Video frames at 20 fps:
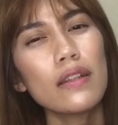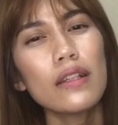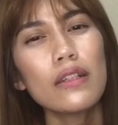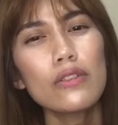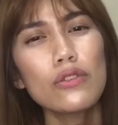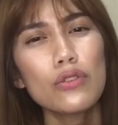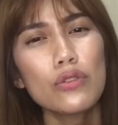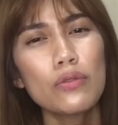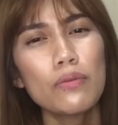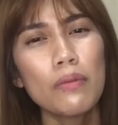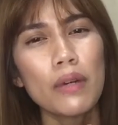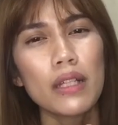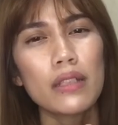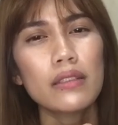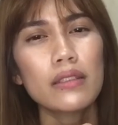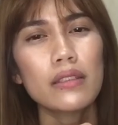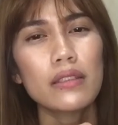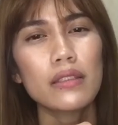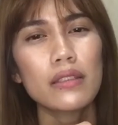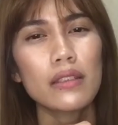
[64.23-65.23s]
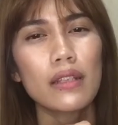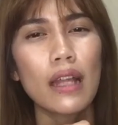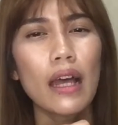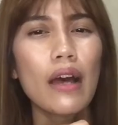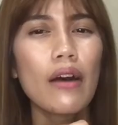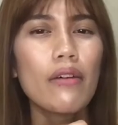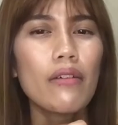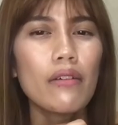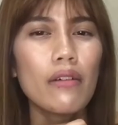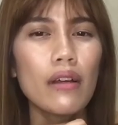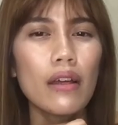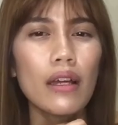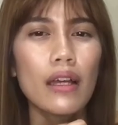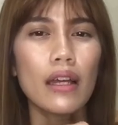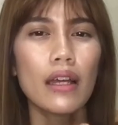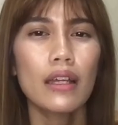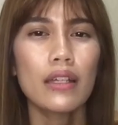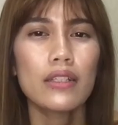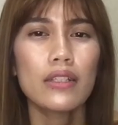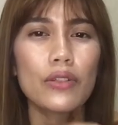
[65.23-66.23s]
think 2 months now.
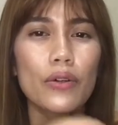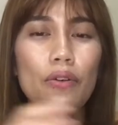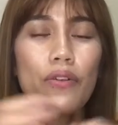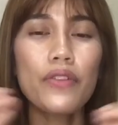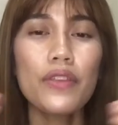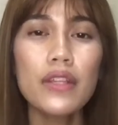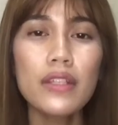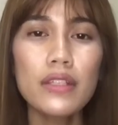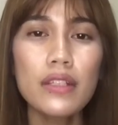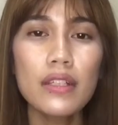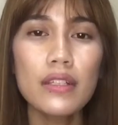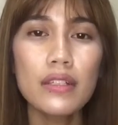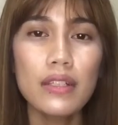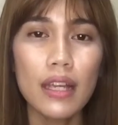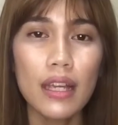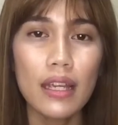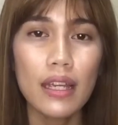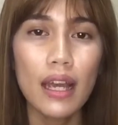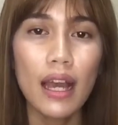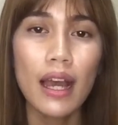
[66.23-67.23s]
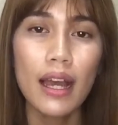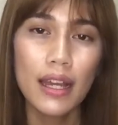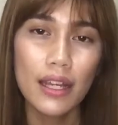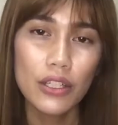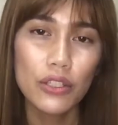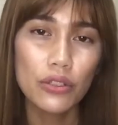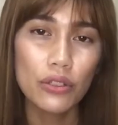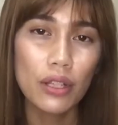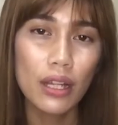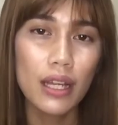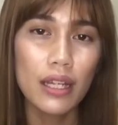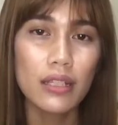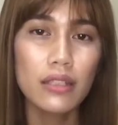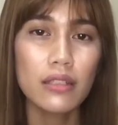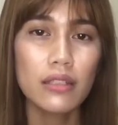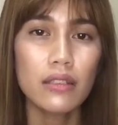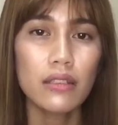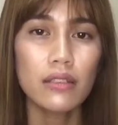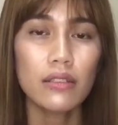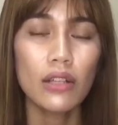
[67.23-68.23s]
So this is a
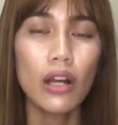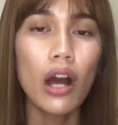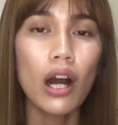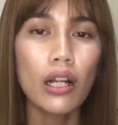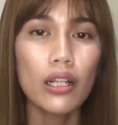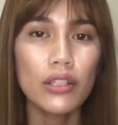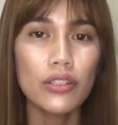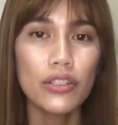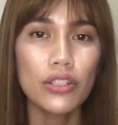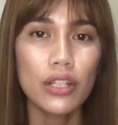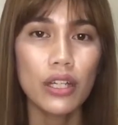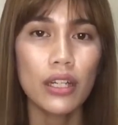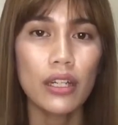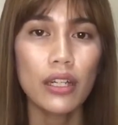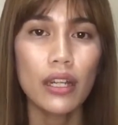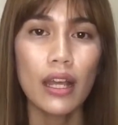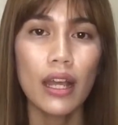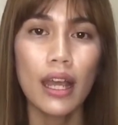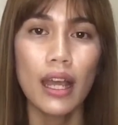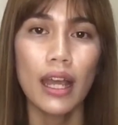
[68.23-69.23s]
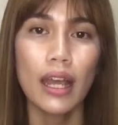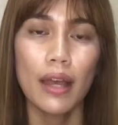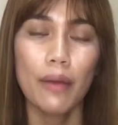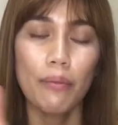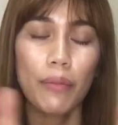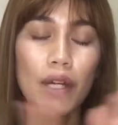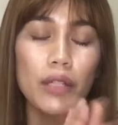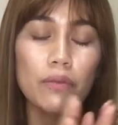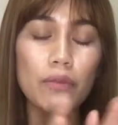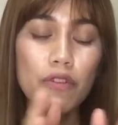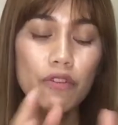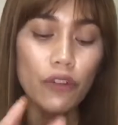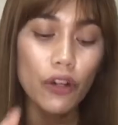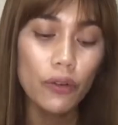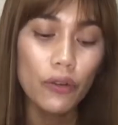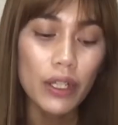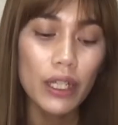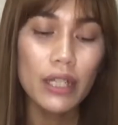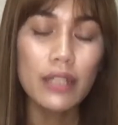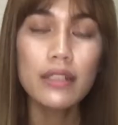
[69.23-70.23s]
hydrolyzed collagen. But
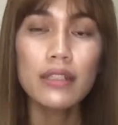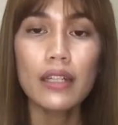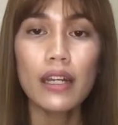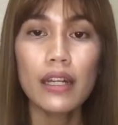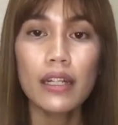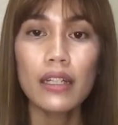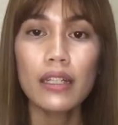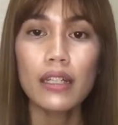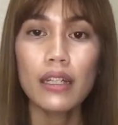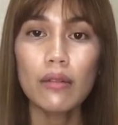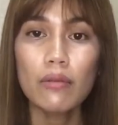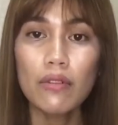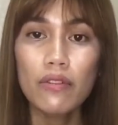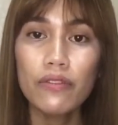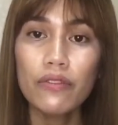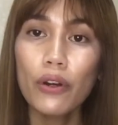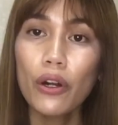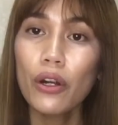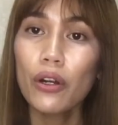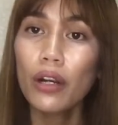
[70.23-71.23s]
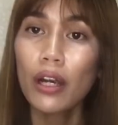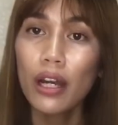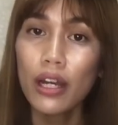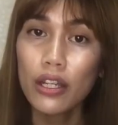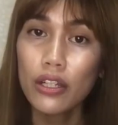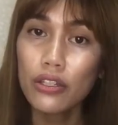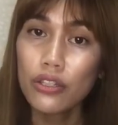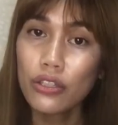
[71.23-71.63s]
before we get started and before I